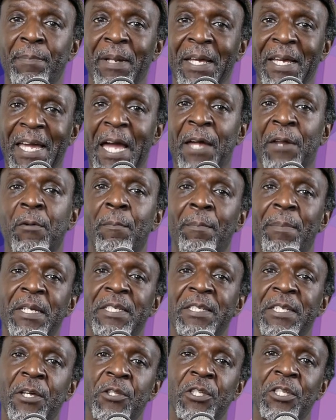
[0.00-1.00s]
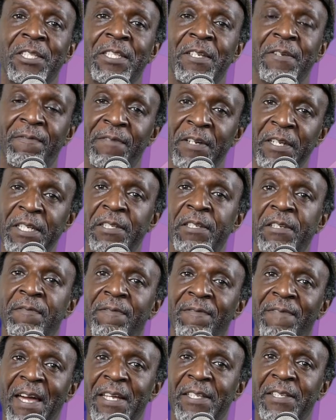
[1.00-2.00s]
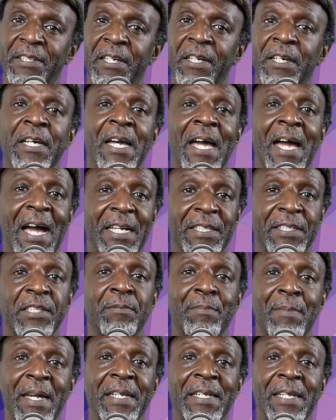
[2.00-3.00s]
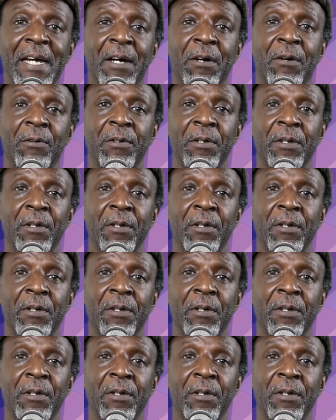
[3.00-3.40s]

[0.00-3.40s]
cannot be such a definitive factor as is made out.